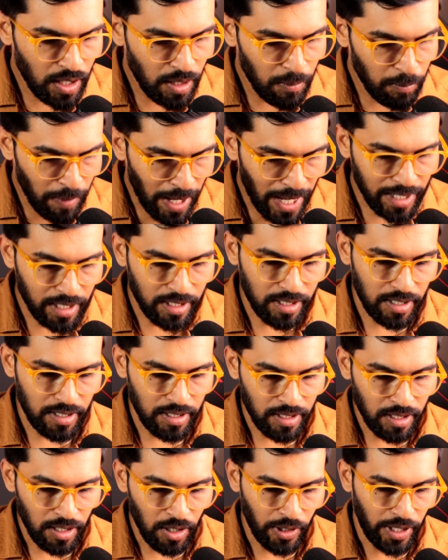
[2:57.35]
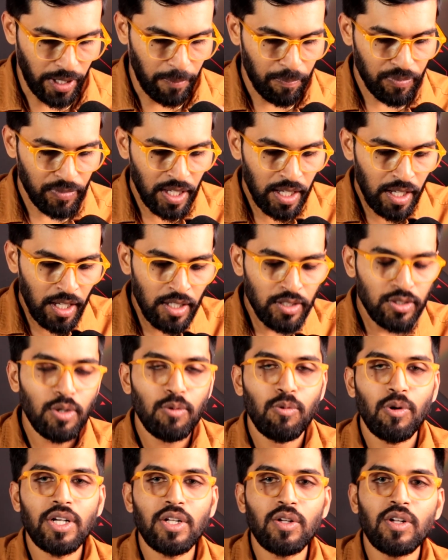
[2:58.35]
back. Okay. So
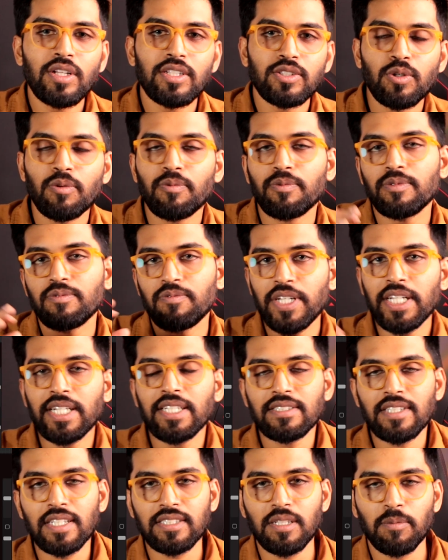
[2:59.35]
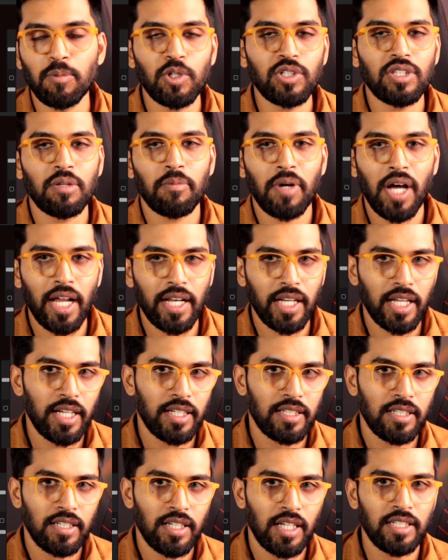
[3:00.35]
what are all the, so we discussed about the
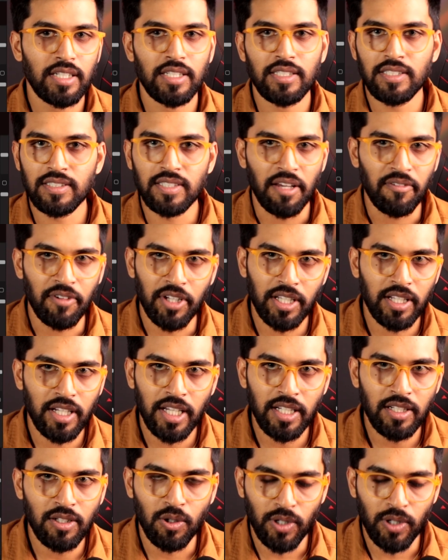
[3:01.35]
market and it is evergreen.